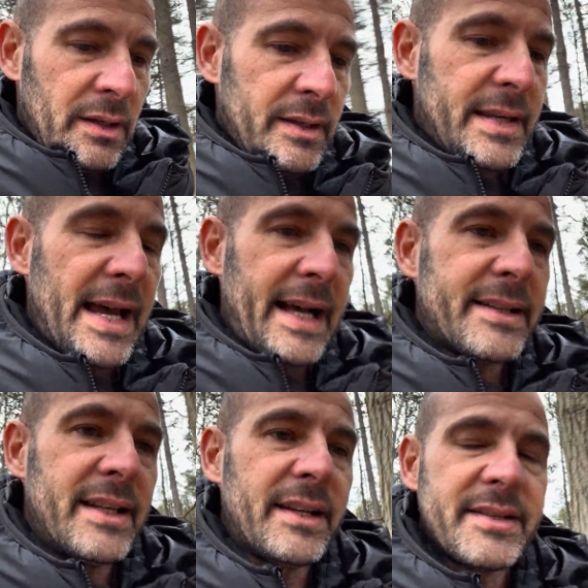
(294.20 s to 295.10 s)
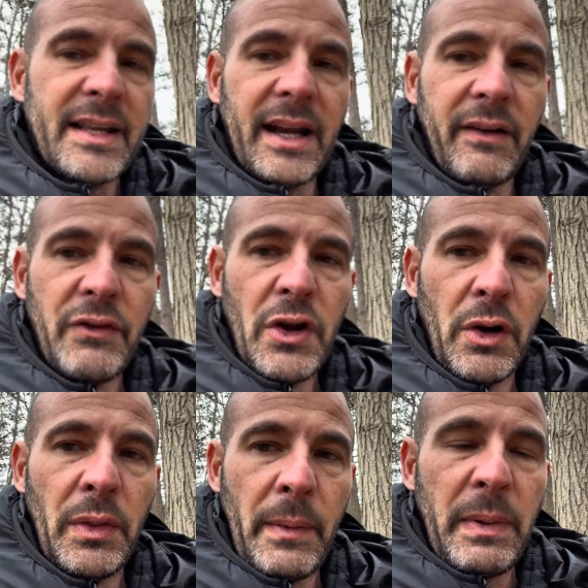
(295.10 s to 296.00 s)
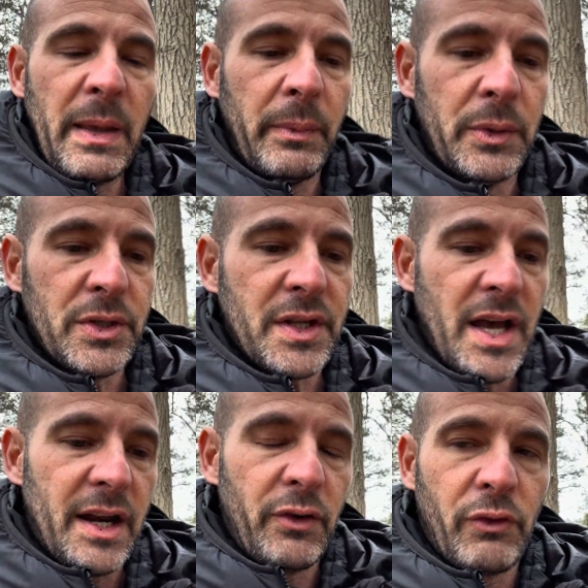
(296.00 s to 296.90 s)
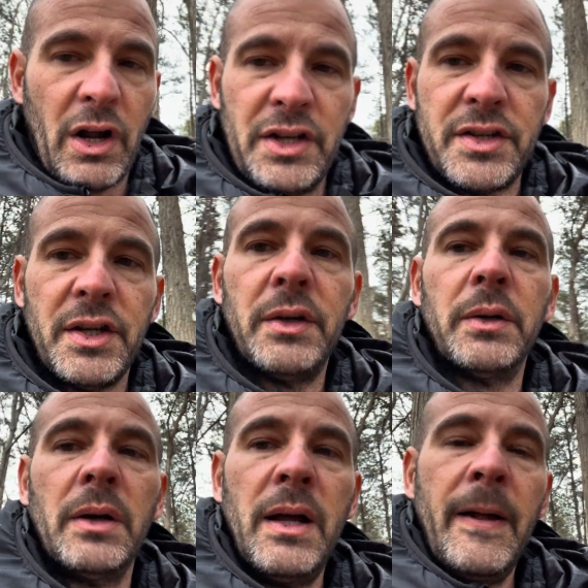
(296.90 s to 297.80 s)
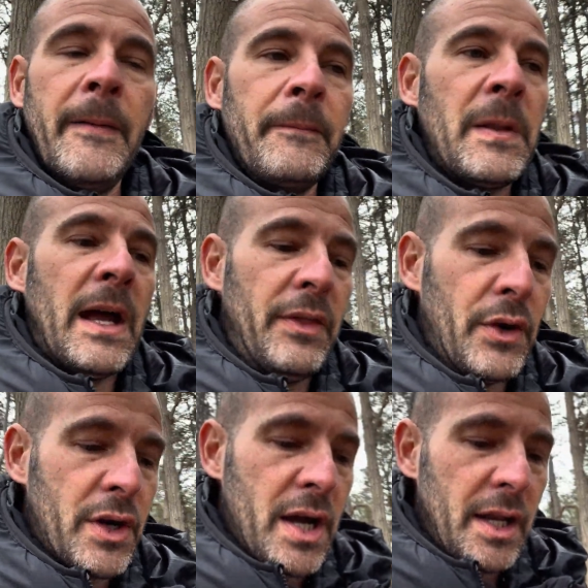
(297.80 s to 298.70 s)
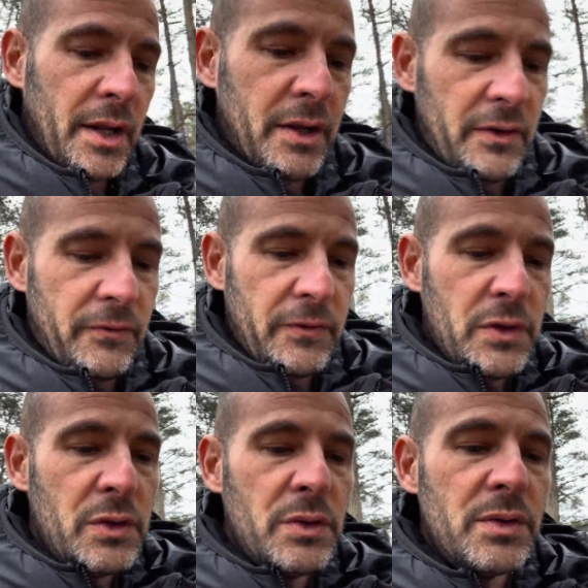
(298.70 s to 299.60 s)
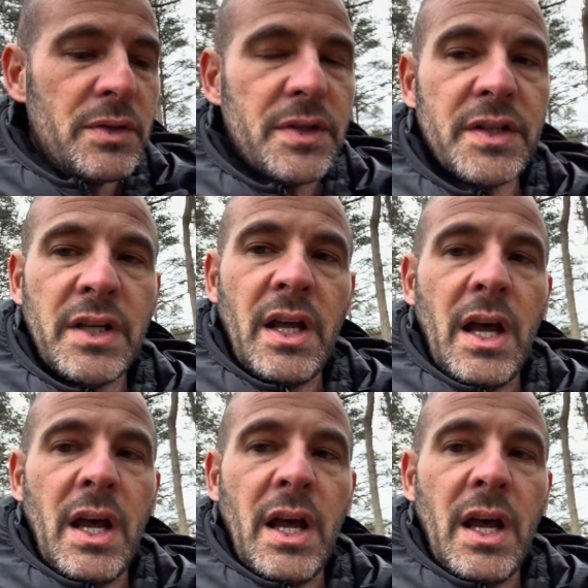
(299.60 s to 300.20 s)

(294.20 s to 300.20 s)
tactics that I've known that people just kind of run to and they're kind of confused.